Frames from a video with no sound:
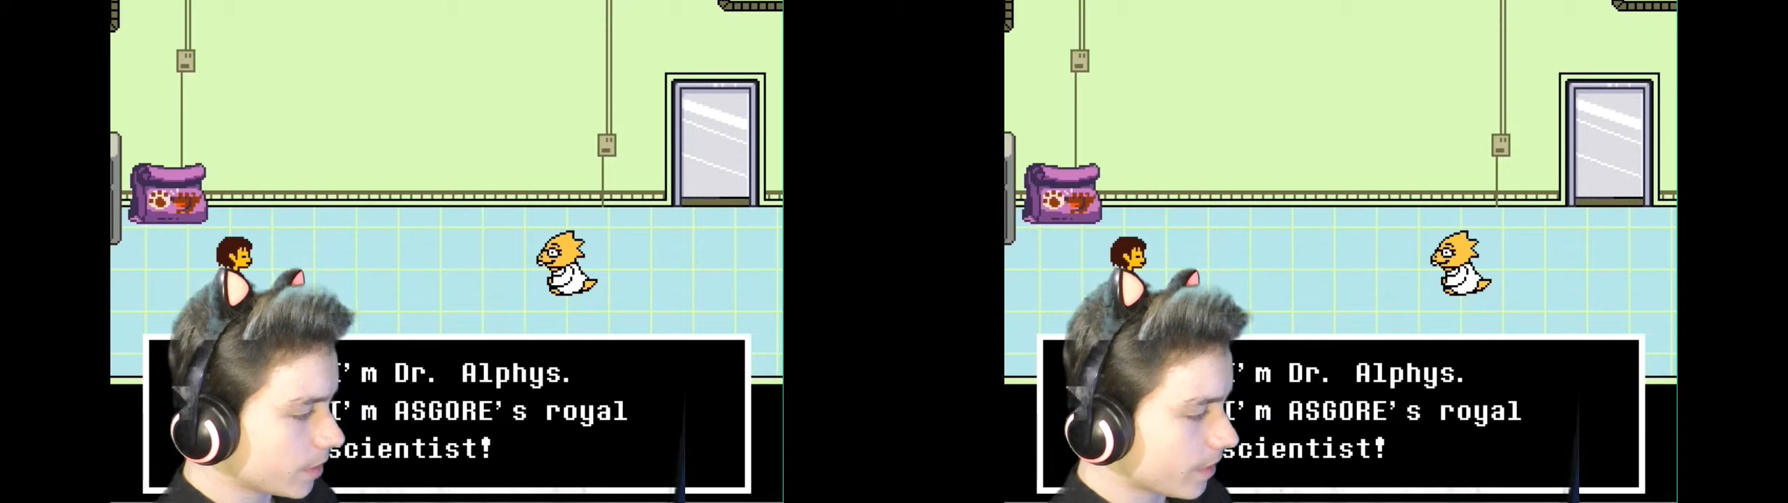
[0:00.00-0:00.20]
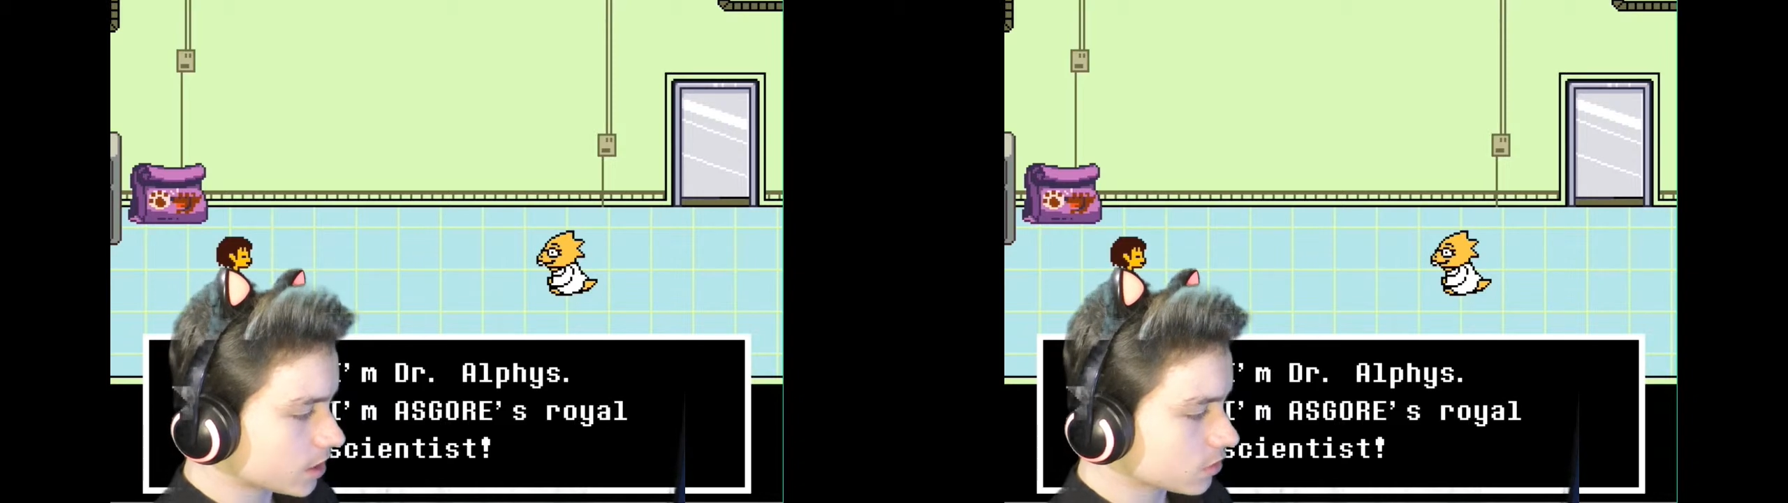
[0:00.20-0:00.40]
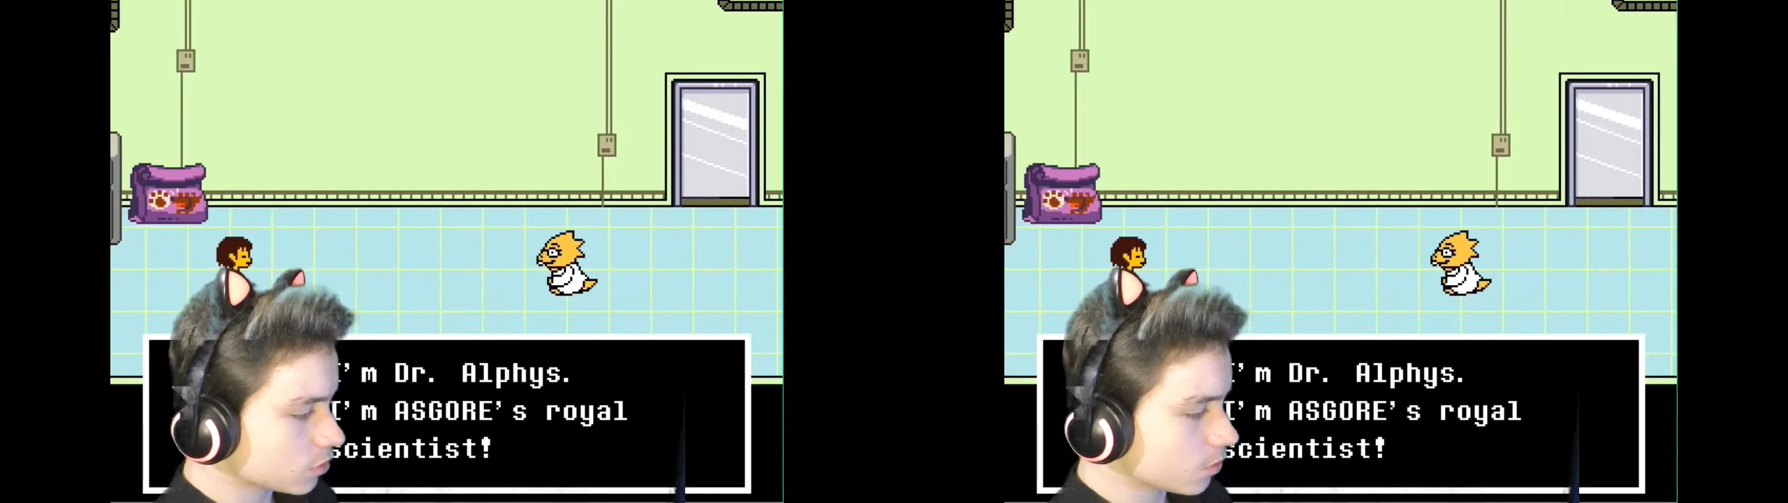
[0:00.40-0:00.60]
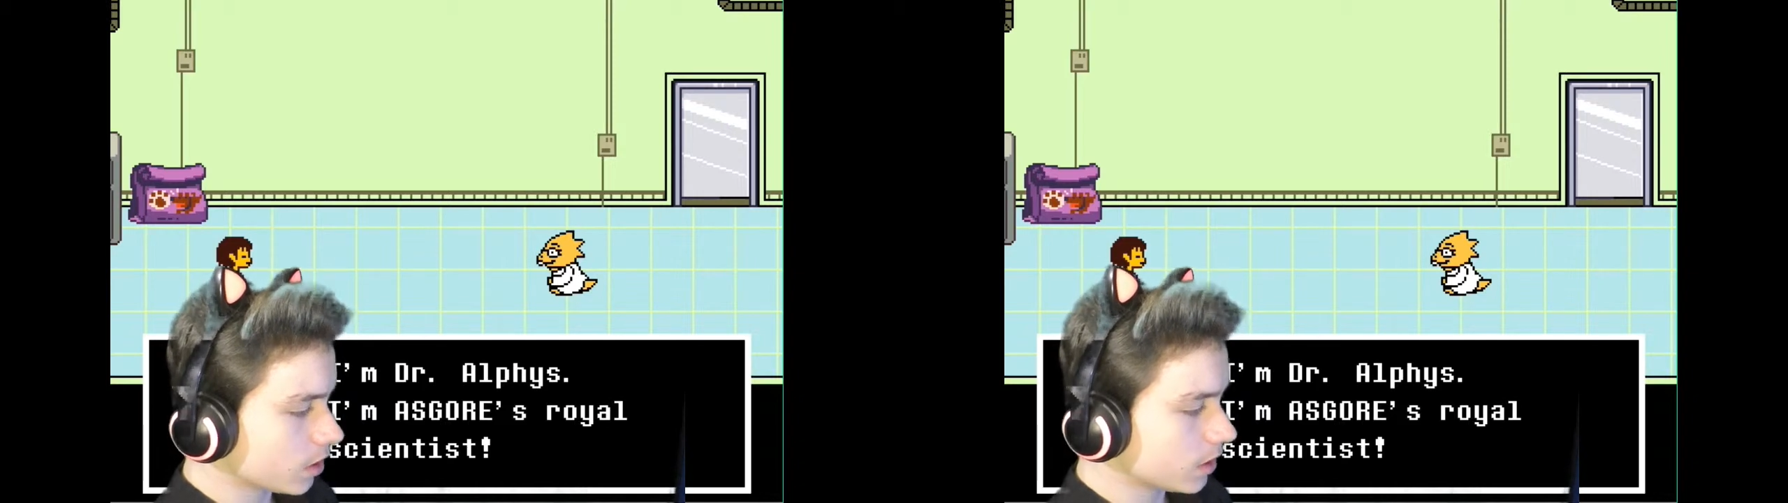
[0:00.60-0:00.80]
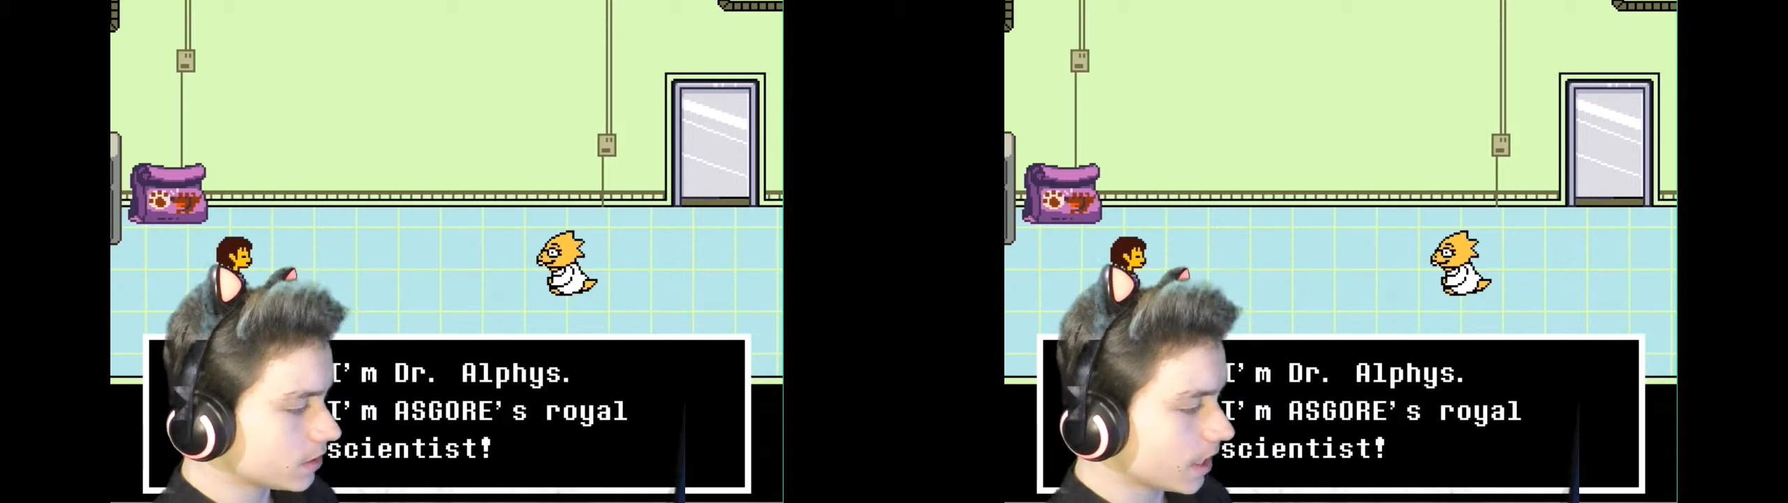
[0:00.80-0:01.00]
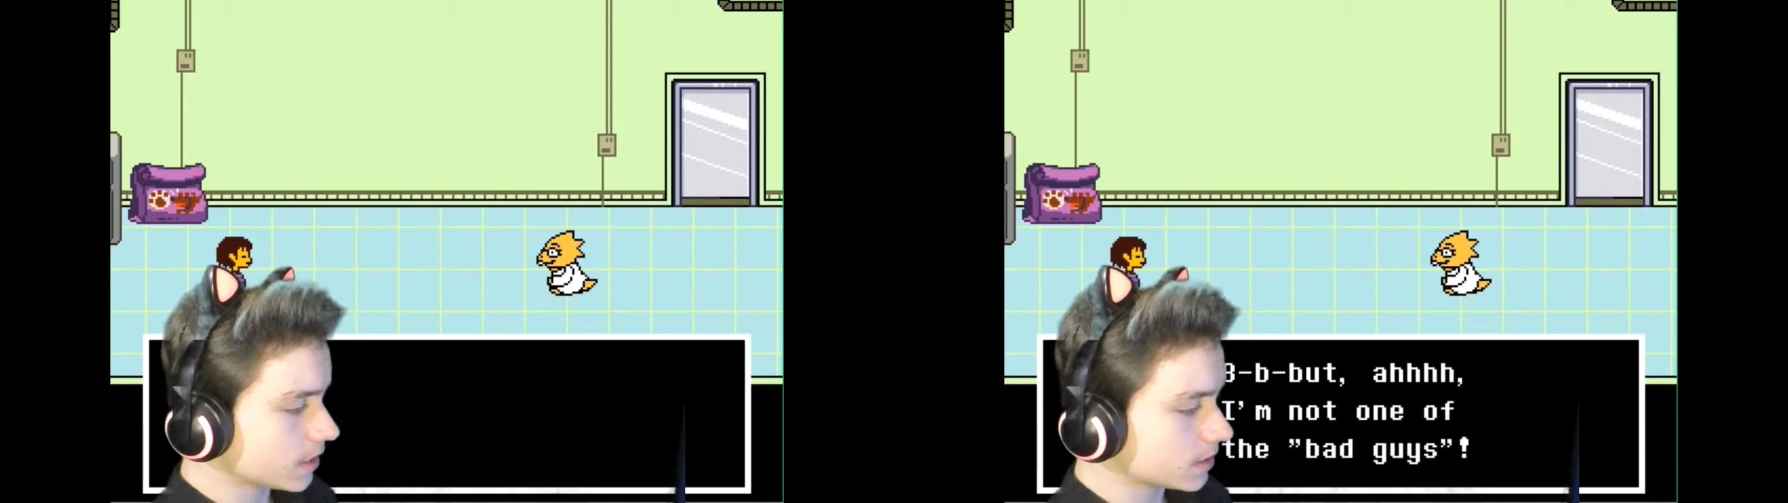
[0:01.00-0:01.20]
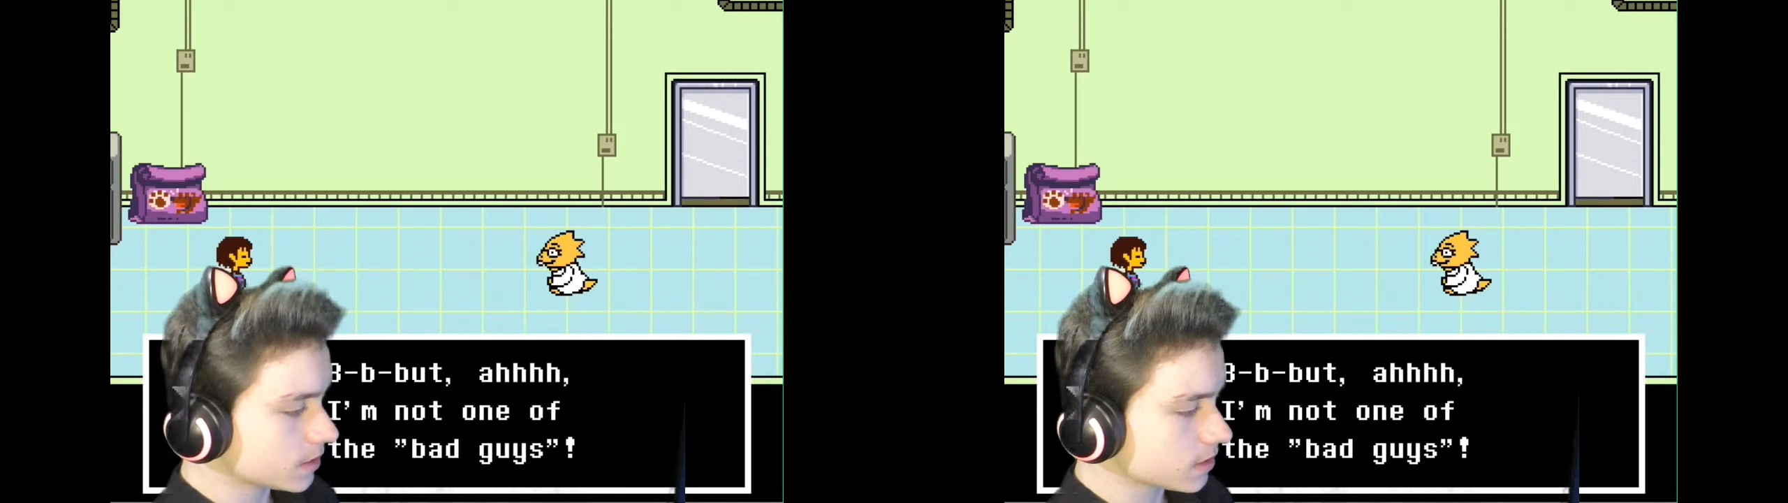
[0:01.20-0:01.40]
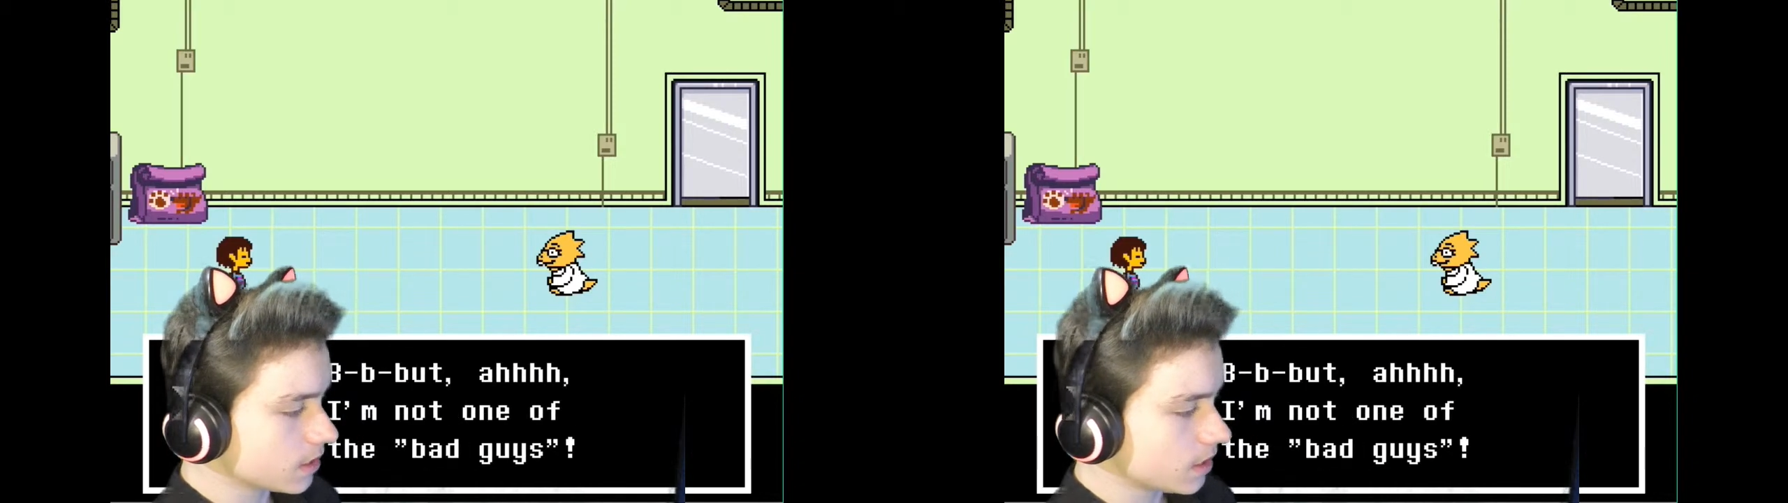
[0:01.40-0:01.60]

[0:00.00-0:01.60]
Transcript: I'm Asgore's Royal Scientist.